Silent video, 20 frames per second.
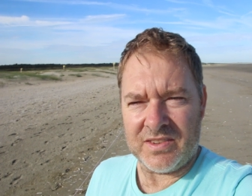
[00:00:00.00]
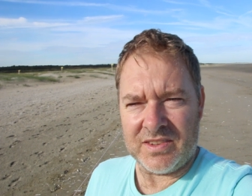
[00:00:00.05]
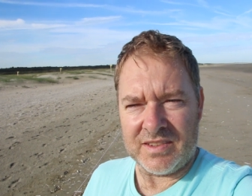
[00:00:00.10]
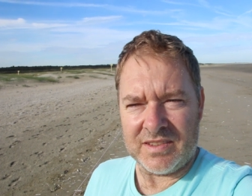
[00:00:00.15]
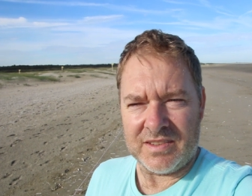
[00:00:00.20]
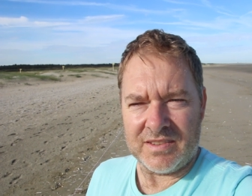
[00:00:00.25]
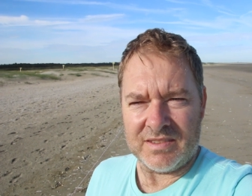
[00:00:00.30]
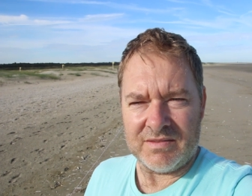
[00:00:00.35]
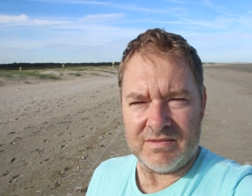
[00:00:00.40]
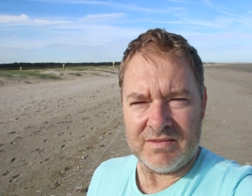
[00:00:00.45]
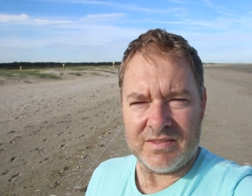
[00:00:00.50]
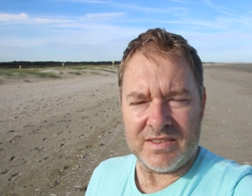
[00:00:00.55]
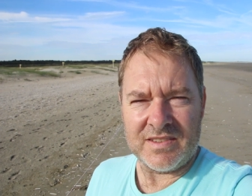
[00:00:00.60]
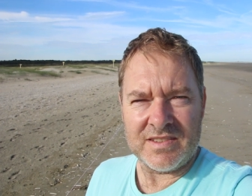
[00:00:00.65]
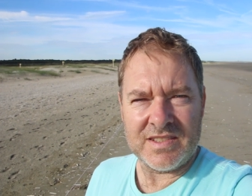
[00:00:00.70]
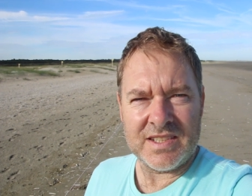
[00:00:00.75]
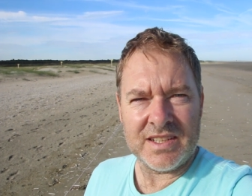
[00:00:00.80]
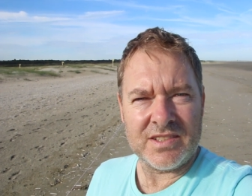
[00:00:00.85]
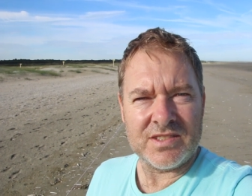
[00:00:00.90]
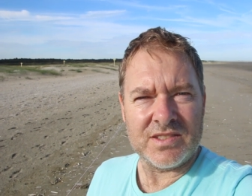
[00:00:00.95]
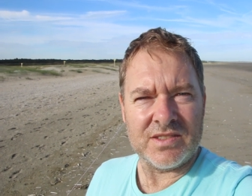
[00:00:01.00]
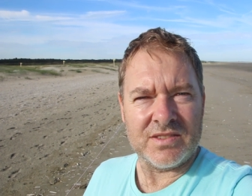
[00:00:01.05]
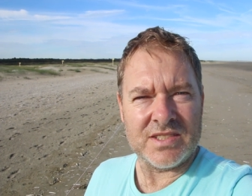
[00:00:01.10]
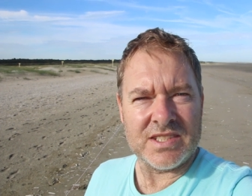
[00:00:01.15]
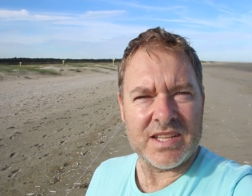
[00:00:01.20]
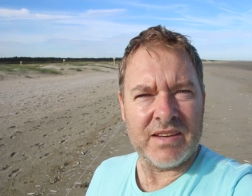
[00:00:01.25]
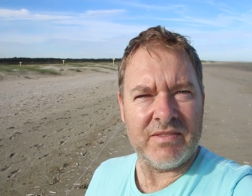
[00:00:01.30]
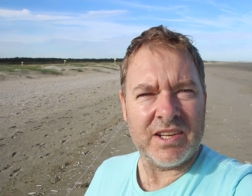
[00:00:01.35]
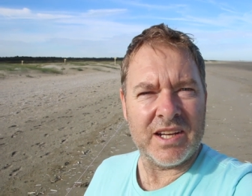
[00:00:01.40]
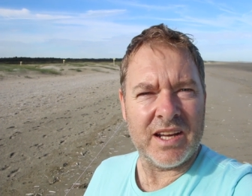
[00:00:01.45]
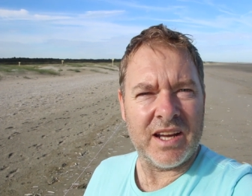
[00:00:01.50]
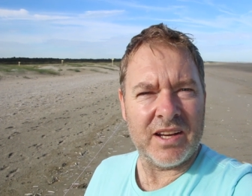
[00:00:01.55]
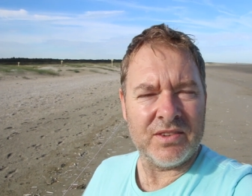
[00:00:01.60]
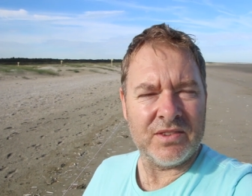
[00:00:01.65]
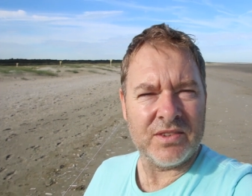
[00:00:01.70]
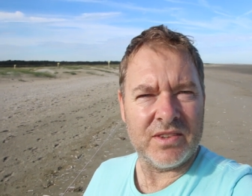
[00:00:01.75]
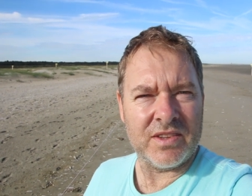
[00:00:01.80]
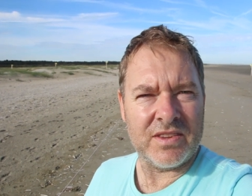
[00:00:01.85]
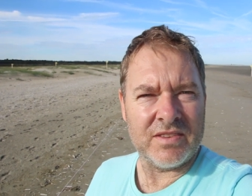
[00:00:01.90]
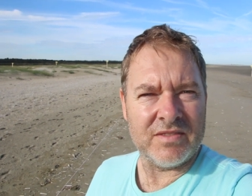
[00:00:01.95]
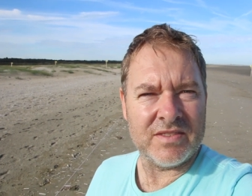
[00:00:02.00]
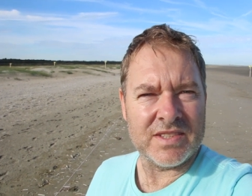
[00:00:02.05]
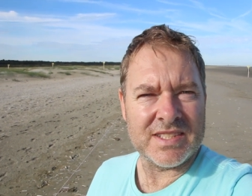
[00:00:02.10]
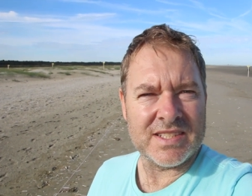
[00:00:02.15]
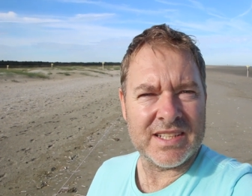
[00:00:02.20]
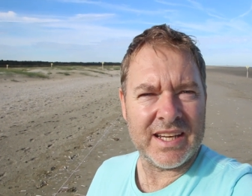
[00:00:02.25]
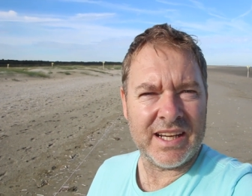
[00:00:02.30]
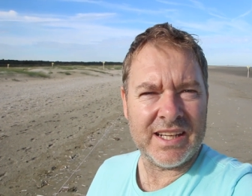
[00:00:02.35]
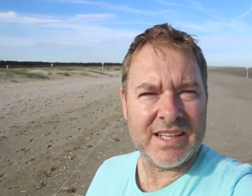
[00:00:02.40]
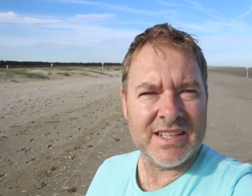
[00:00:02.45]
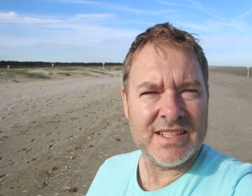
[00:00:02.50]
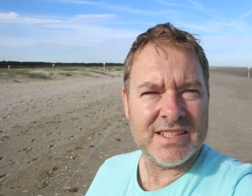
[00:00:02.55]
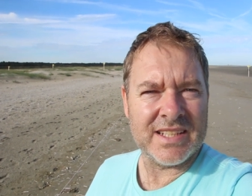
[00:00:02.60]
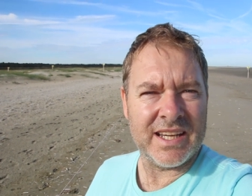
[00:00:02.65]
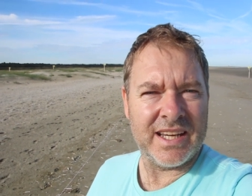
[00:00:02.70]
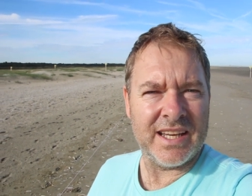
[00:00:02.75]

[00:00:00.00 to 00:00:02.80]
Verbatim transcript: six or seven hundredths of a second,